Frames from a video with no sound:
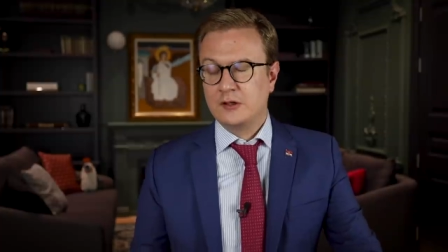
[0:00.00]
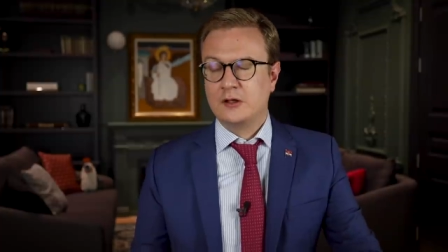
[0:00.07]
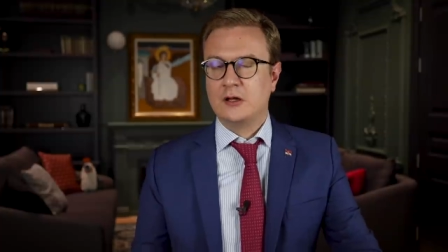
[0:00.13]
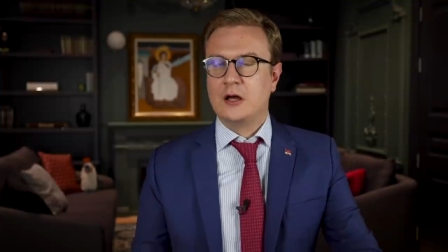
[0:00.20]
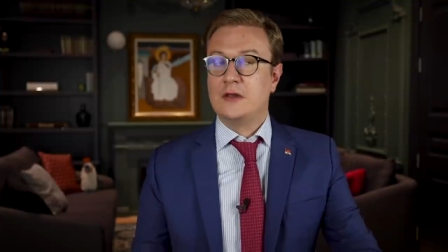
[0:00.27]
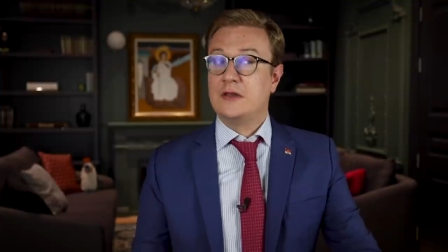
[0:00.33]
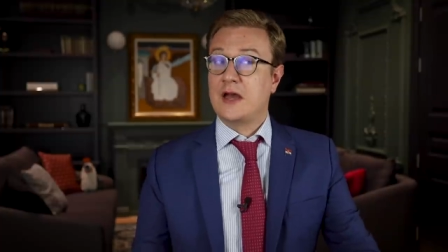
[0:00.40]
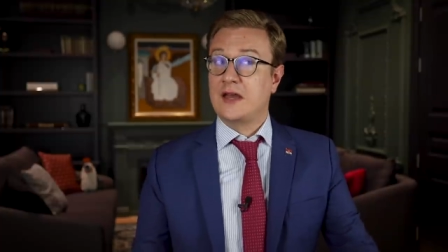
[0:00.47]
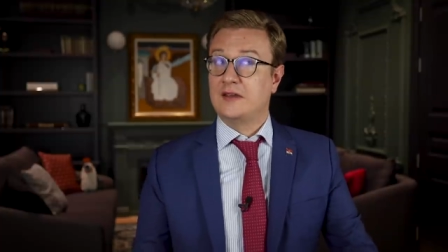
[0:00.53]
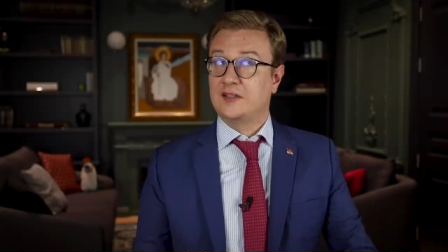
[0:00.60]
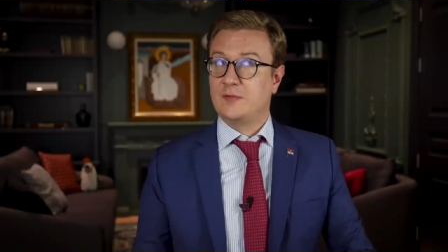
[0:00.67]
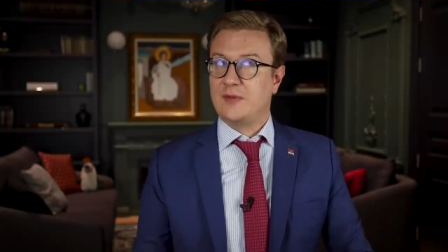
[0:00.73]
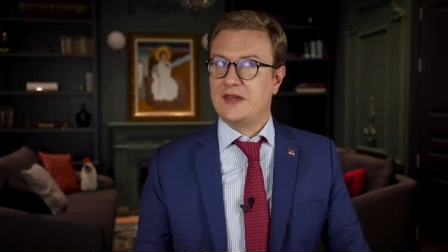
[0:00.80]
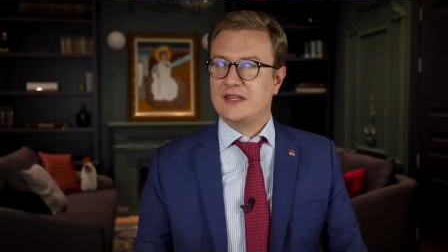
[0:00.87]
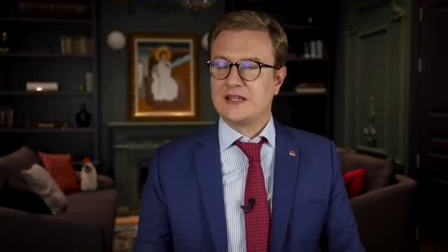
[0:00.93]
Not
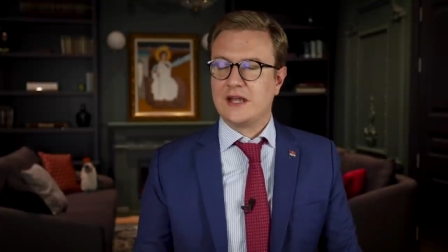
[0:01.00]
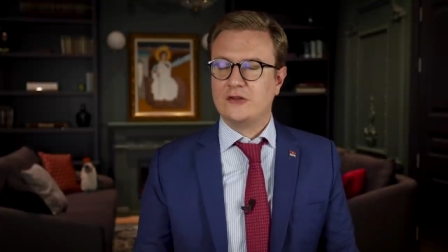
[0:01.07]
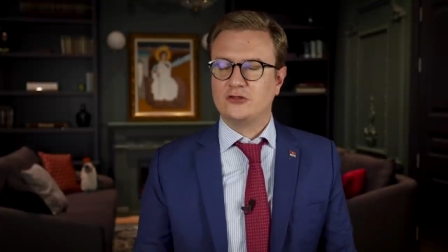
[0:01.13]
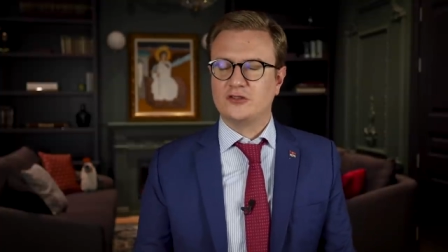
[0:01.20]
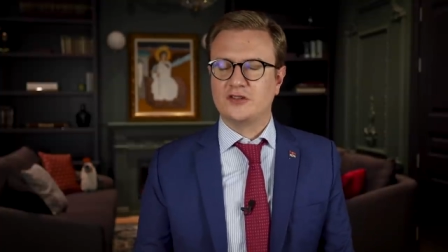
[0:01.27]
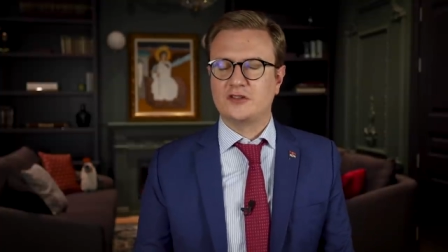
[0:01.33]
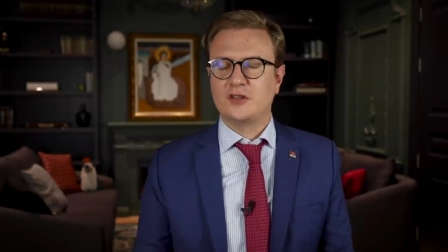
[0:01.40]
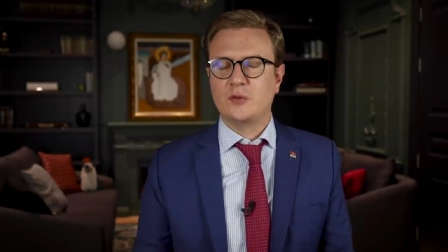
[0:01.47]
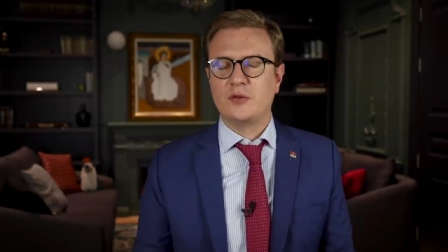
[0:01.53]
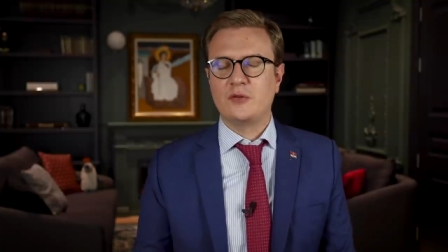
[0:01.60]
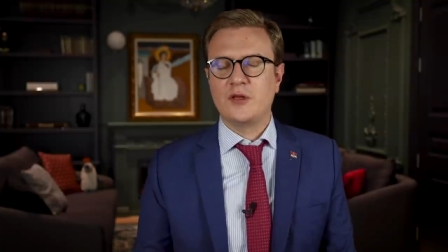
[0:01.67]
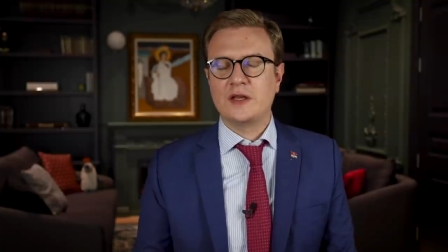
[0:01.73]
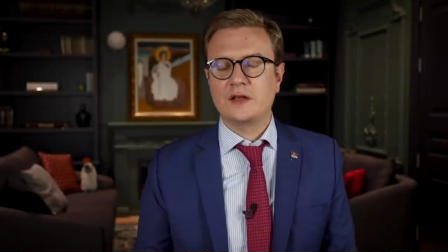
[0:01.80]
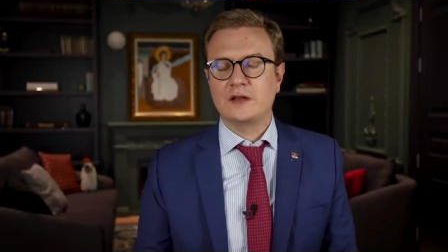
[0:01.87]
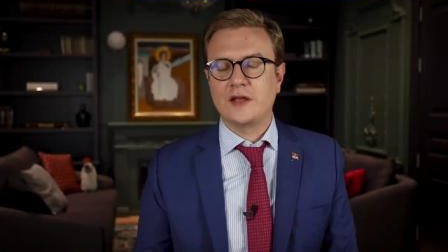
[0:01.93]
as many countries as you would
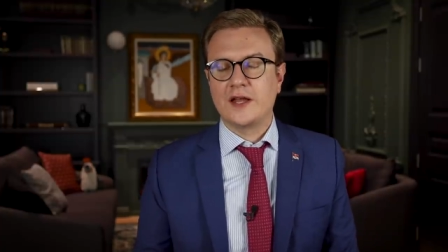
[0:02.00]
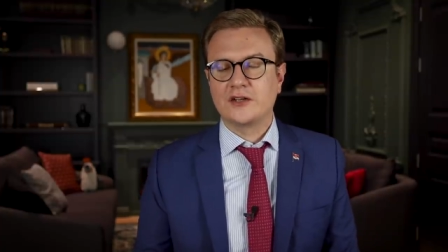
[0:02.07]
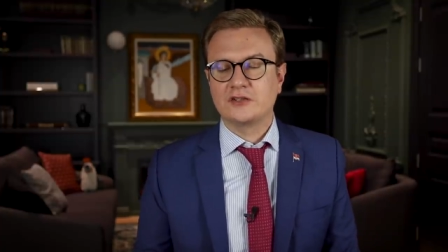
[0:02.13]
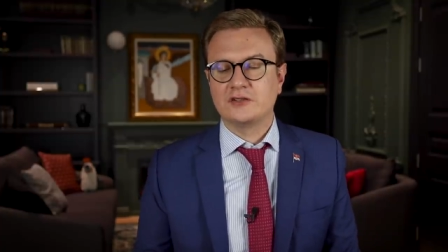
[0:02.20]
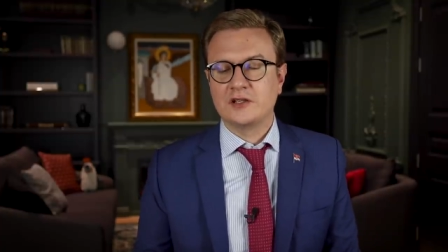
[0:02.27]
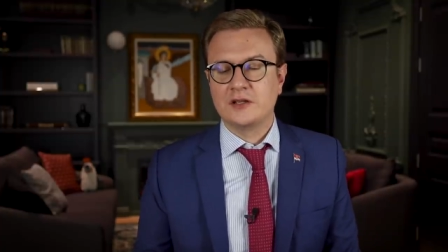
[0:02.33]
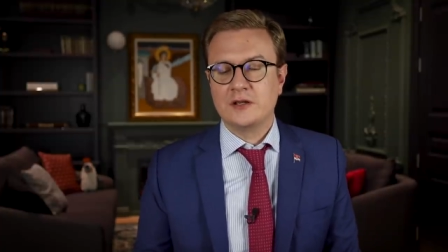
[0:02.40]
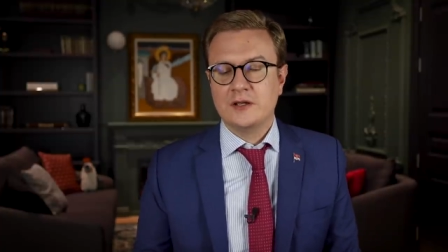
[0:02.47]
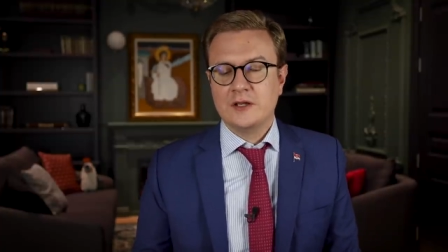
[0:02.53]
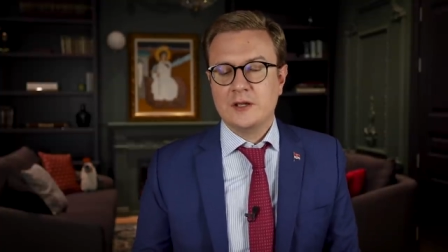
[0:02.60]
think, actually.